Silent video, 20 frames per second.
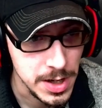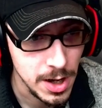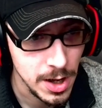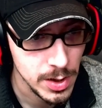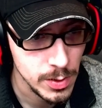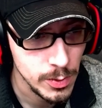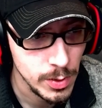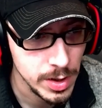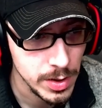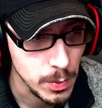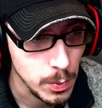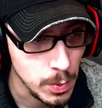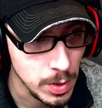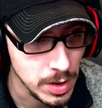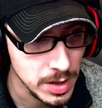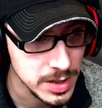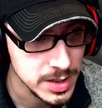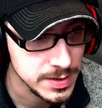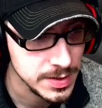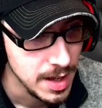other one
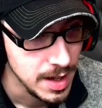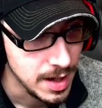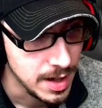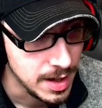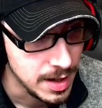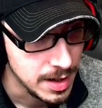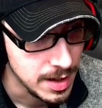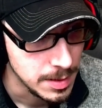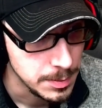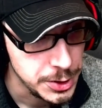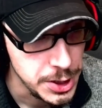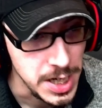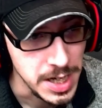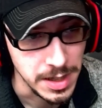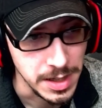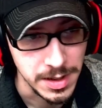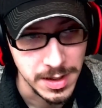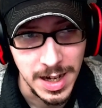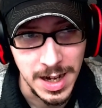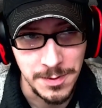was uh,
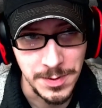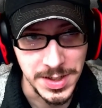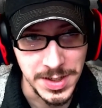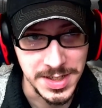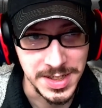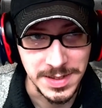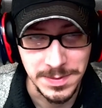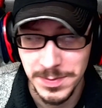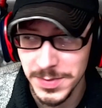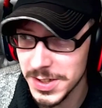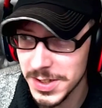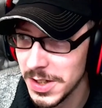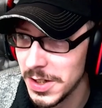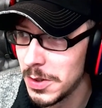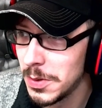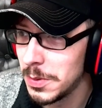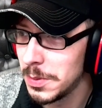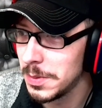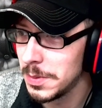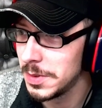cheating, obviously.
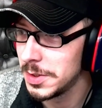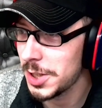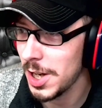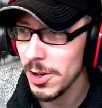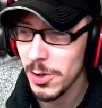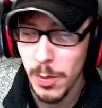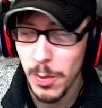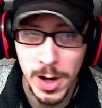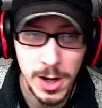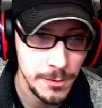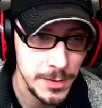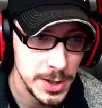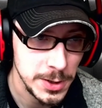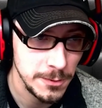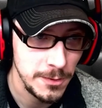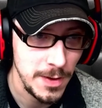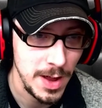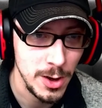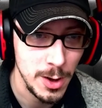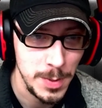So shout out to Wired for
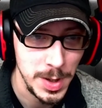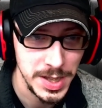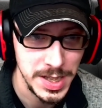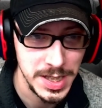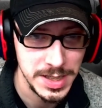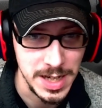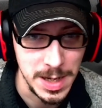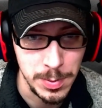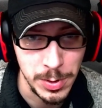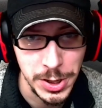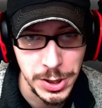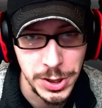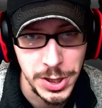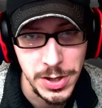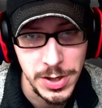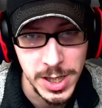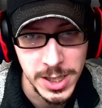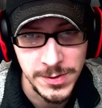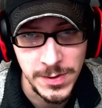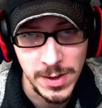following up on this. I appreciate
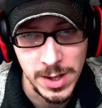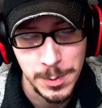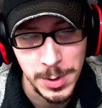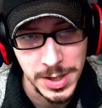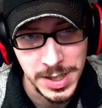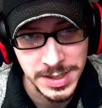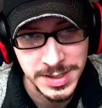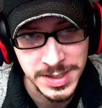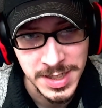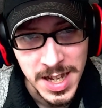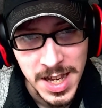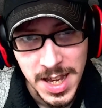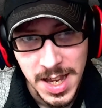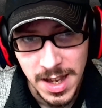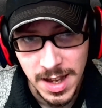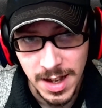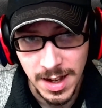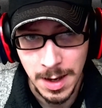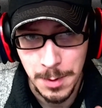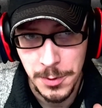you guys following up on this.
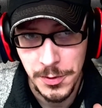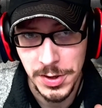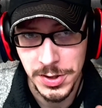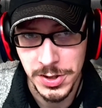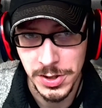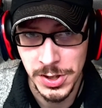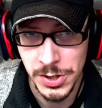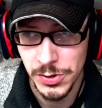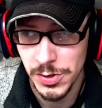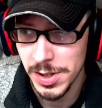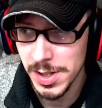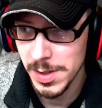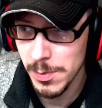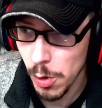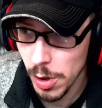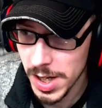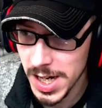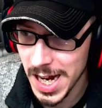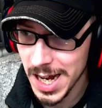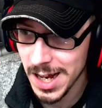Um, if you guys are interested in
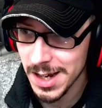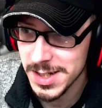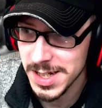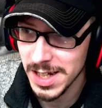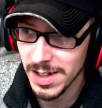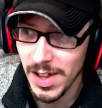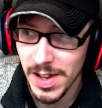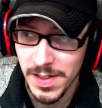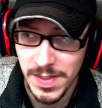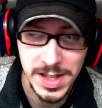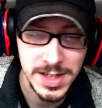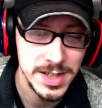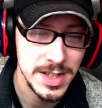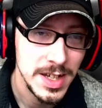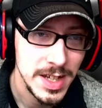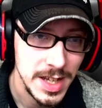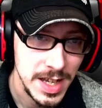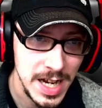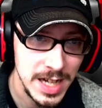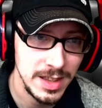more content like this,
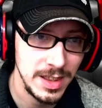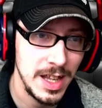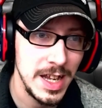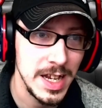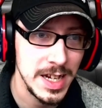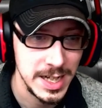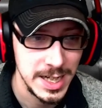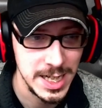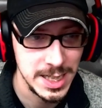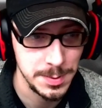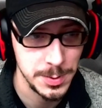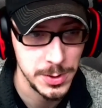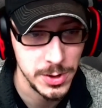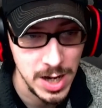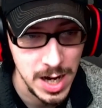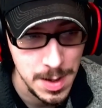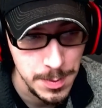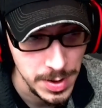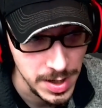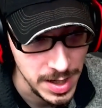hit like, hit
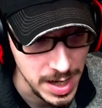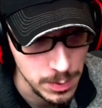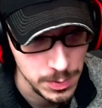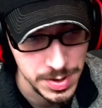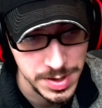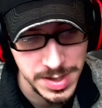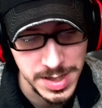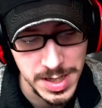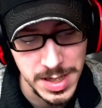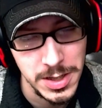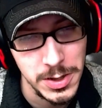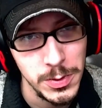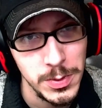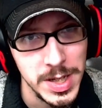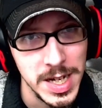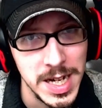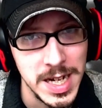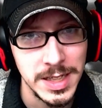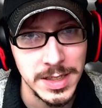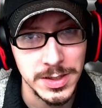subscribe, and I will see you
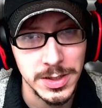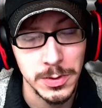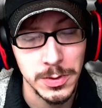guys